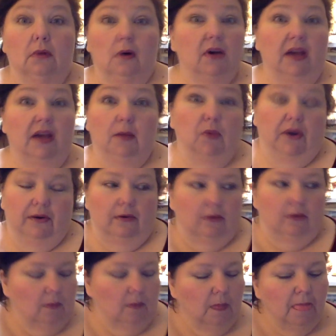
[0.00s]
Okay, I'm weird.
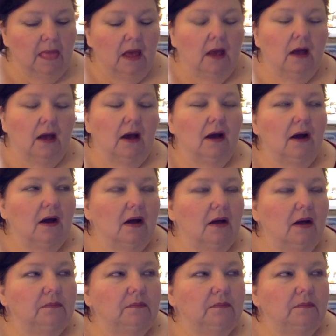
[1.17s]
Uh,